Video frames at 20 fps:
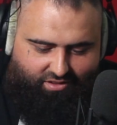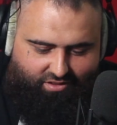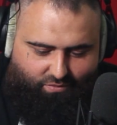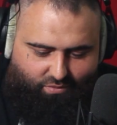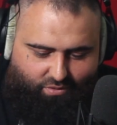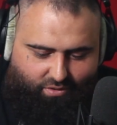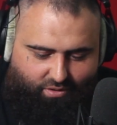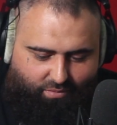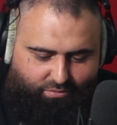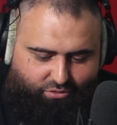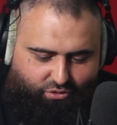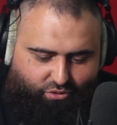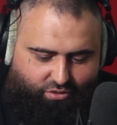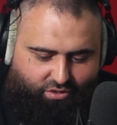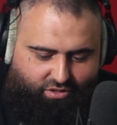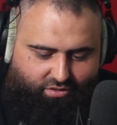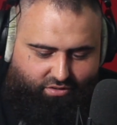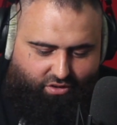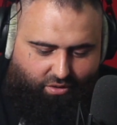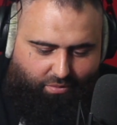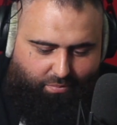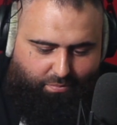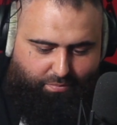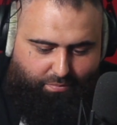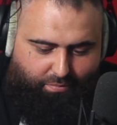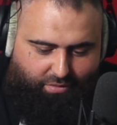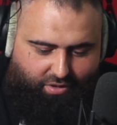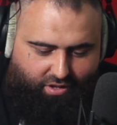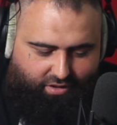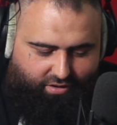Well, I'm sure he's got
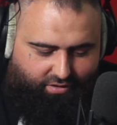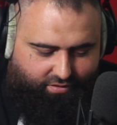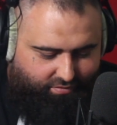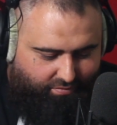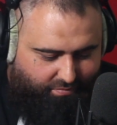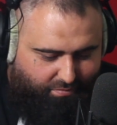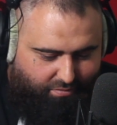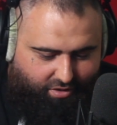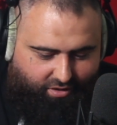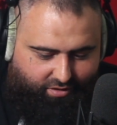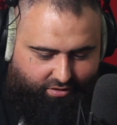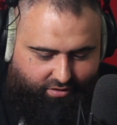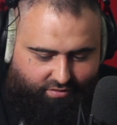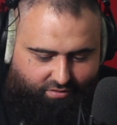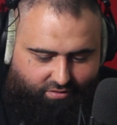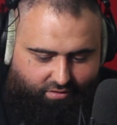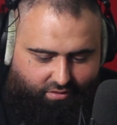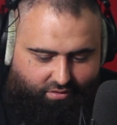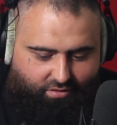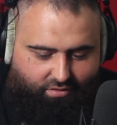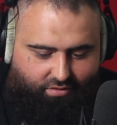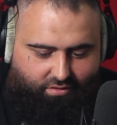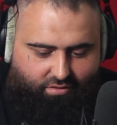millions and millions, so.